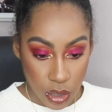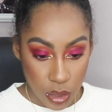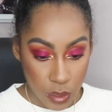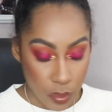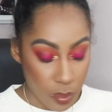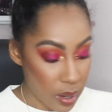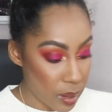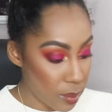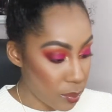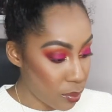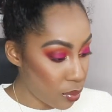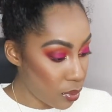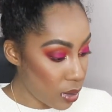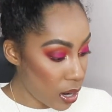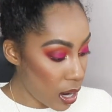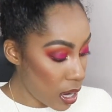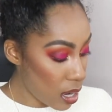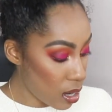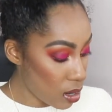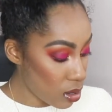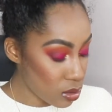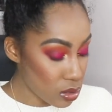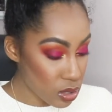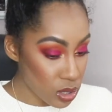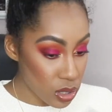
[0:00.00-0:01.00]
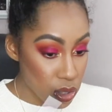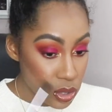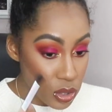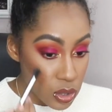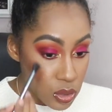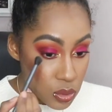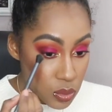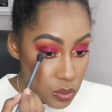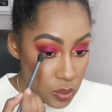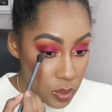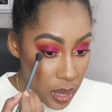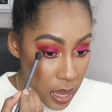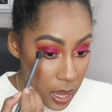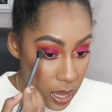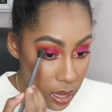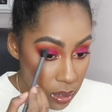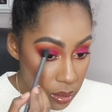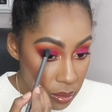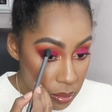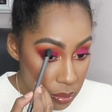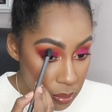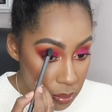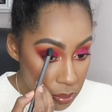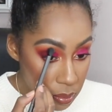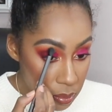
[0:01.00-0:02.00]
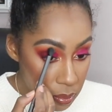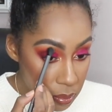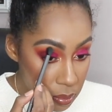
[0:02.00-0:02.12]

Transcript: under my brows as well.